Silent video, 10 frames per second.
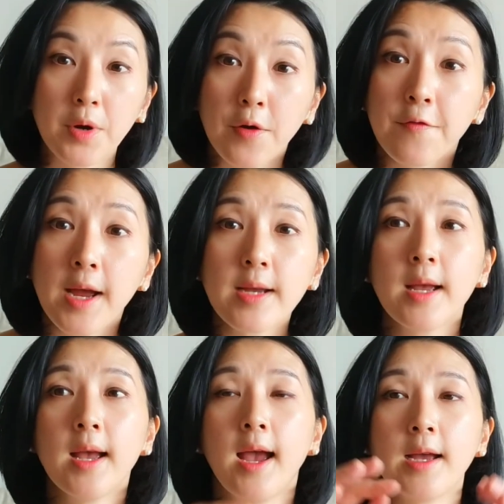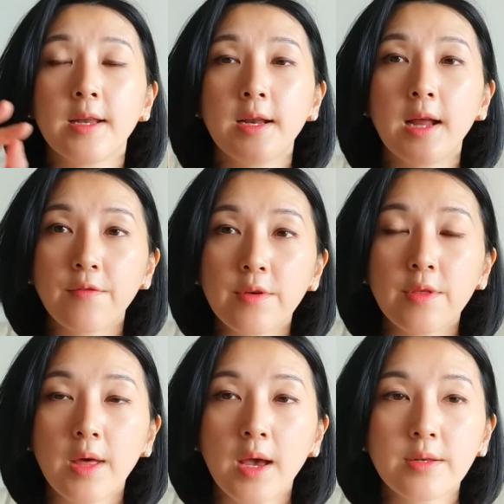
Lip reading: perfect. And then after that,